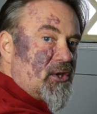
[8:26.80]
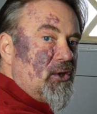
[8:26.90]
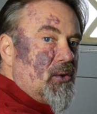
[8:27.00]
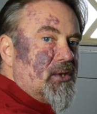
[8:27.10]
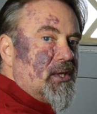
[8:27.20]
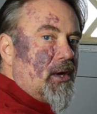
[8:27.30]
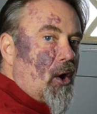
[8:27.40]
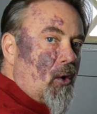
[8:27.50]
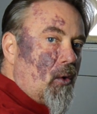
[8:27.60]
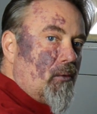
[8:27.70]
to use it
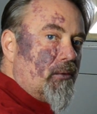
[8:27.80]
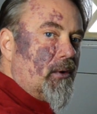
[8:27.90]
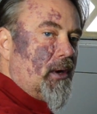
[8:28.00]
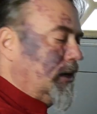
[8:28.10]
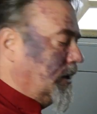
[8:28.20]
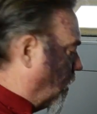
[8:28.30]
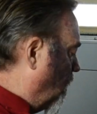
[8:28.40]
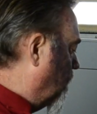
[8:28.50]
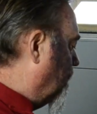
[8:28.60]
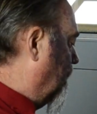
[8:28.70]
over and
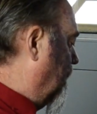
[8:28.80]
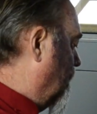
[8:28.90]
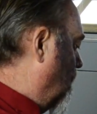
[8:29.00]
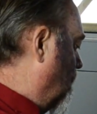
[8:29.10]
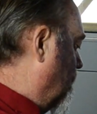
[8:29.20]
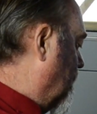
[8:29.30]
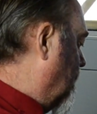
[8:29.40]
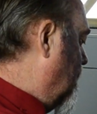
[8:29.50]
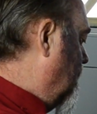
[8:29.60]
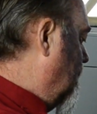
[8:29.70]
over and over.